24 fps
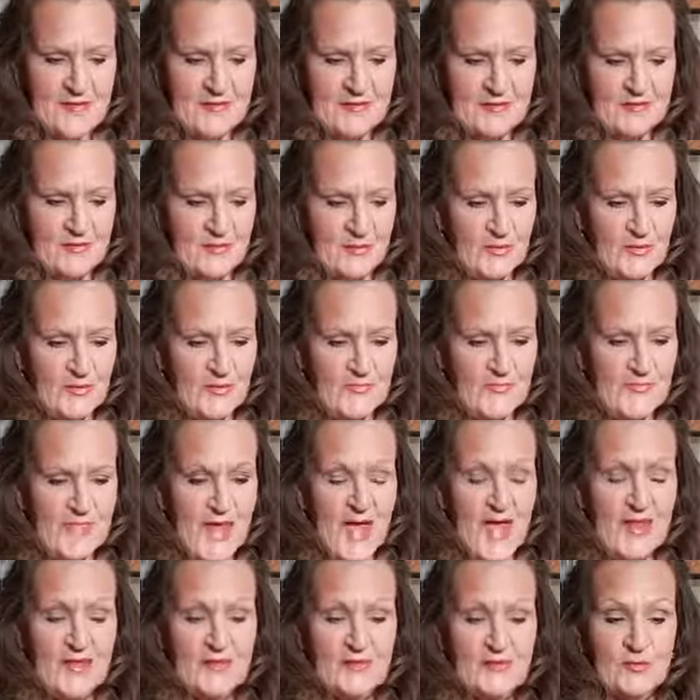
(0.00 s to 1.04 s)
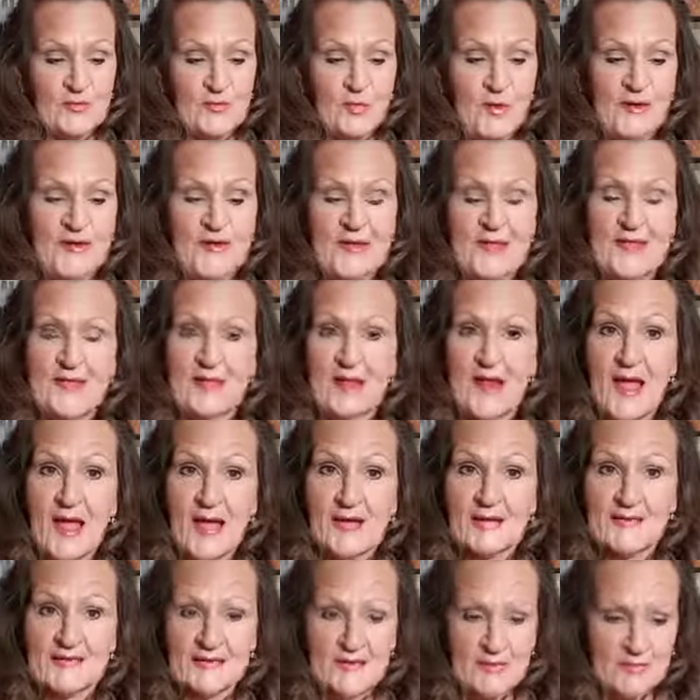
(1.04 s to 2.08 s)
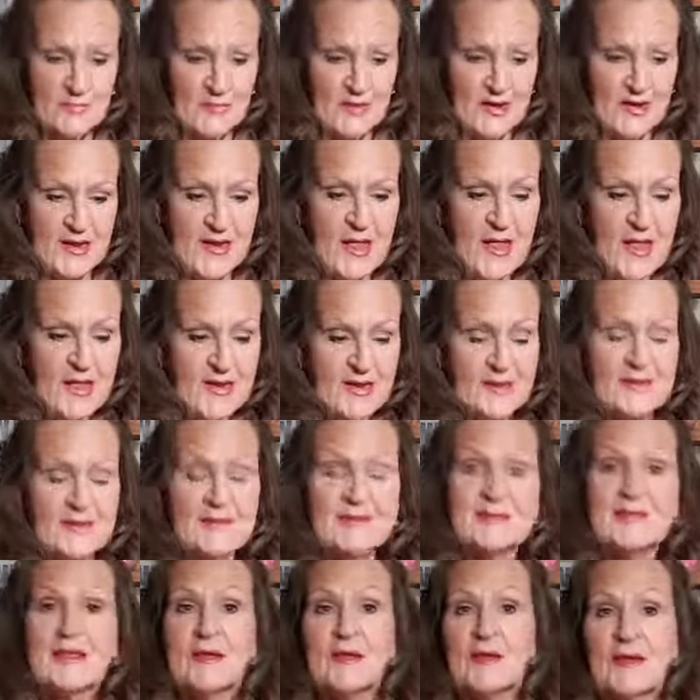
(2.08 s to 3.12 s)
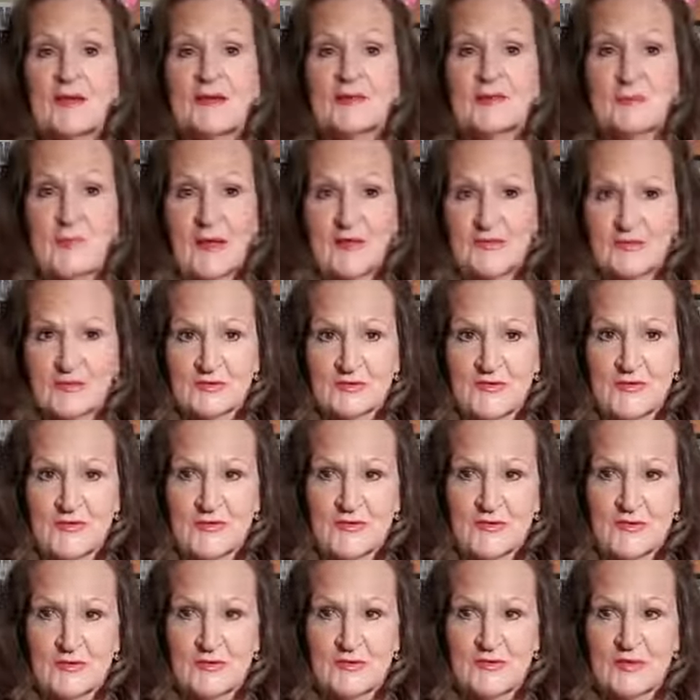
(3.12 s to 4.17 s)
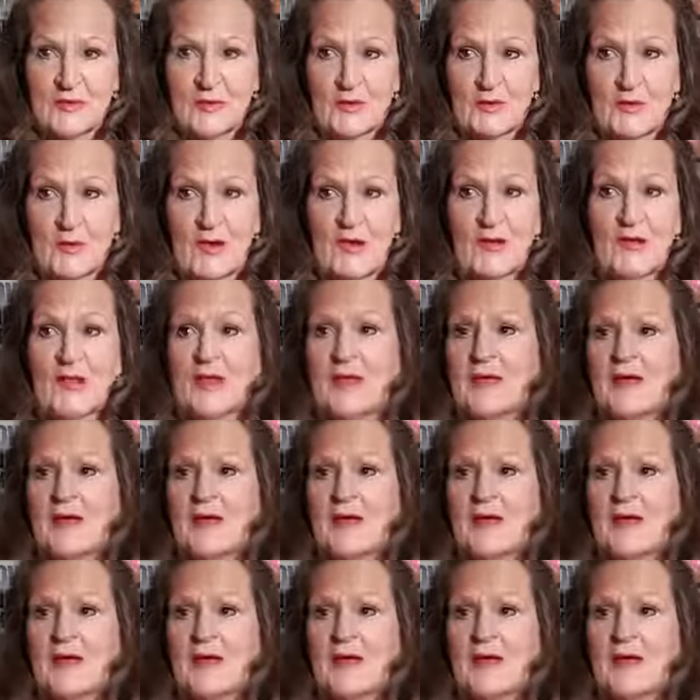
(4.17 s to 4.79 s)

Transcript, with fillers: So that is one day that I celebrate. Is there a special day that you celebrate?